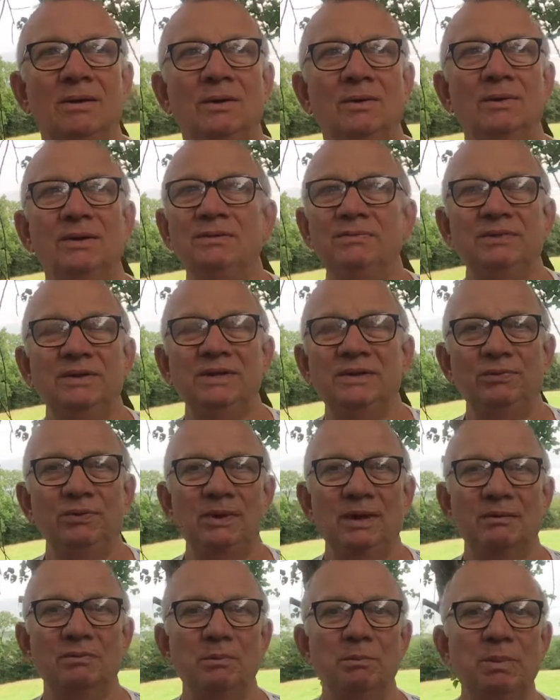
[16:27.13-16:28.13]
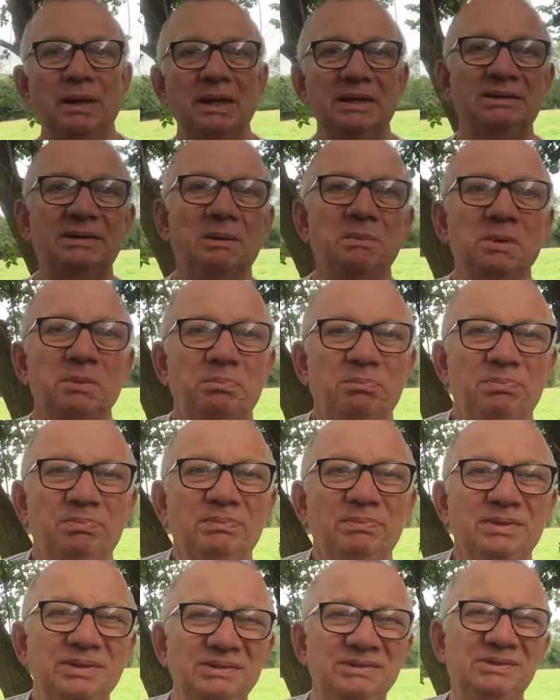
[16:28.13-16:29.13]
Even if you have a bad tummy,
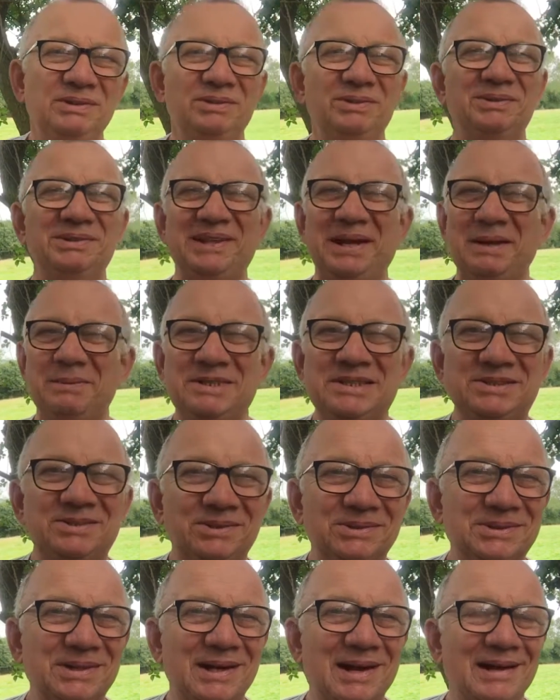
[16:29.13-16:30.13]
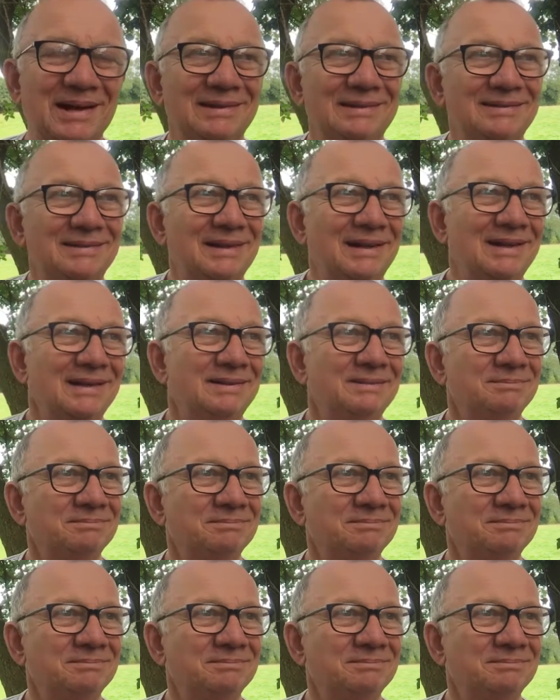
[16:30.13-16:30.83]
your tummy is not right?